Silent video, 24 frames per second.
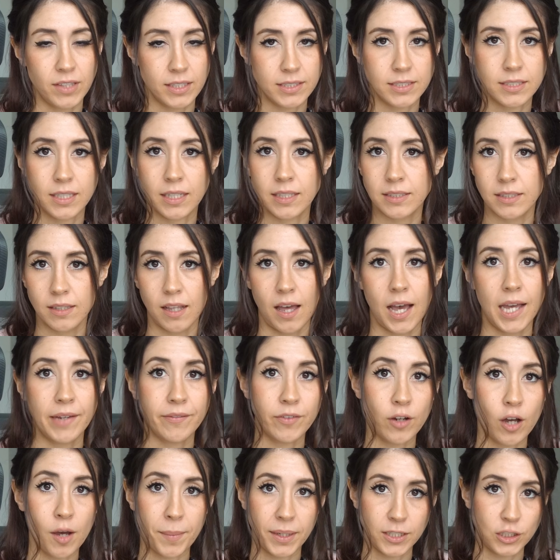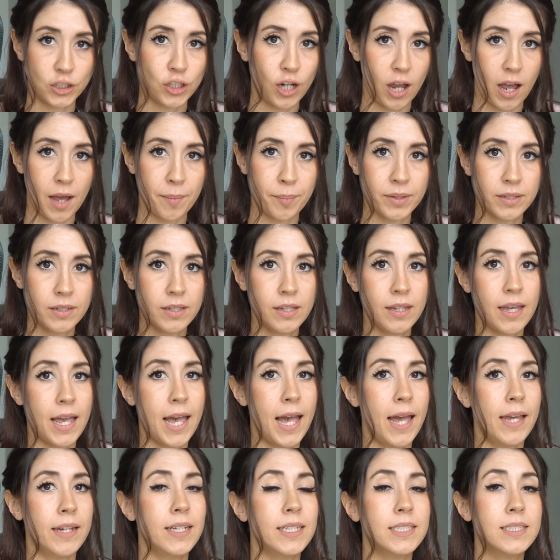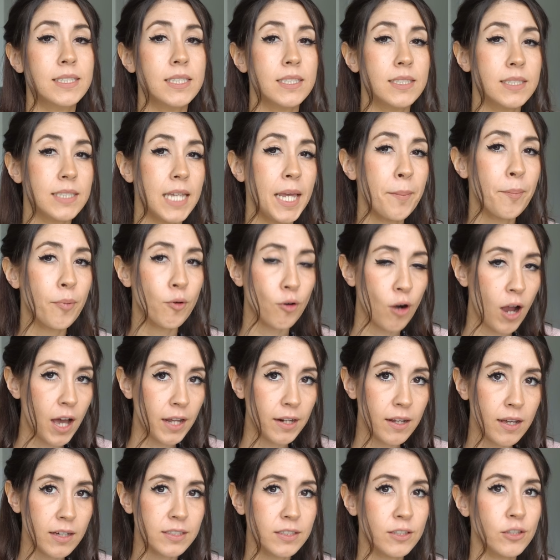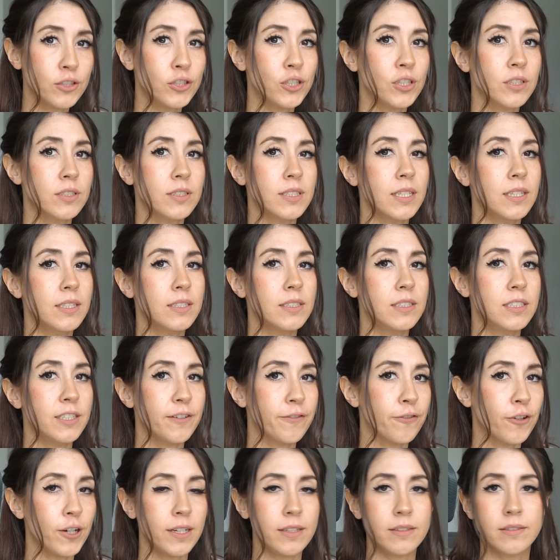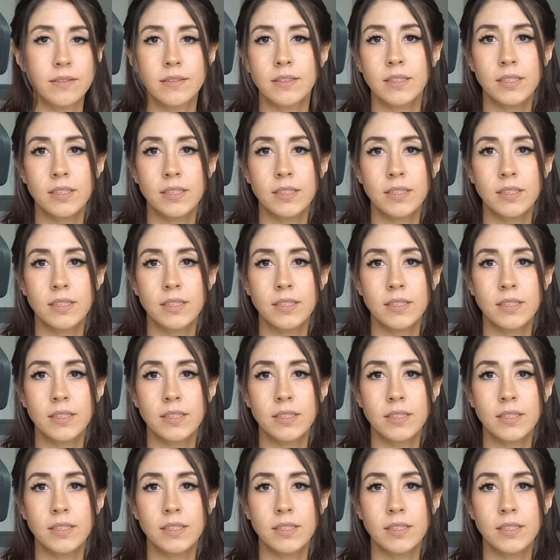listings live on my shop. And it's the same product, they're just in different